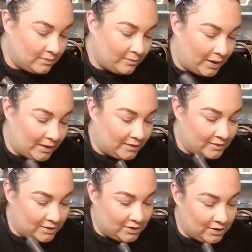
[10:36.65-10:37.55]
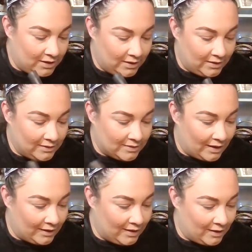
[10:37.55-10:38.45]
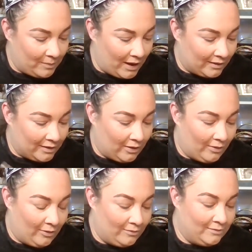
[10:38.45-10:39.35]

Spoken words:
but geez, that kickback though.